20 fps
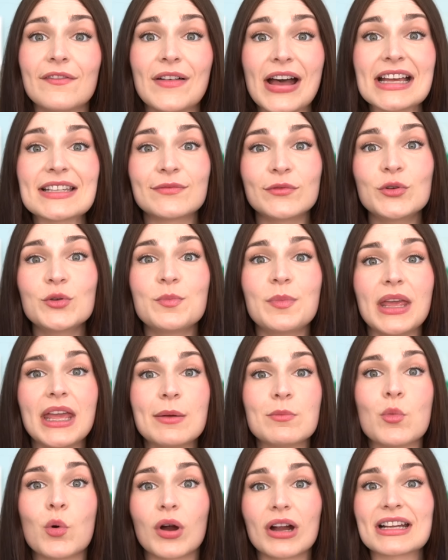Fast food
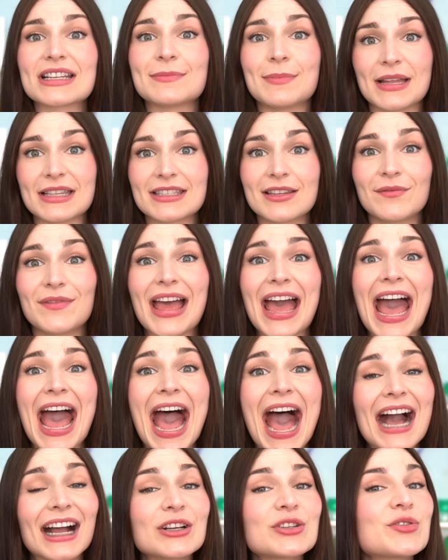being more expensive
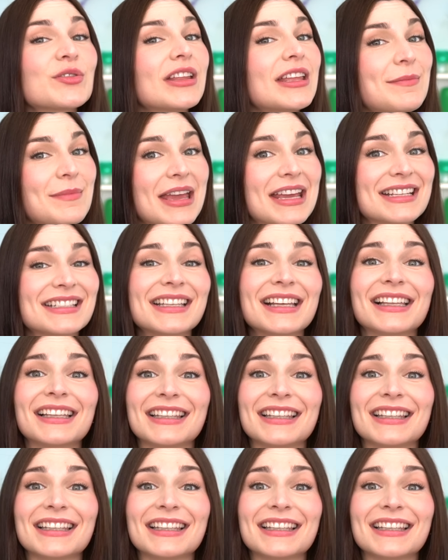actually makes it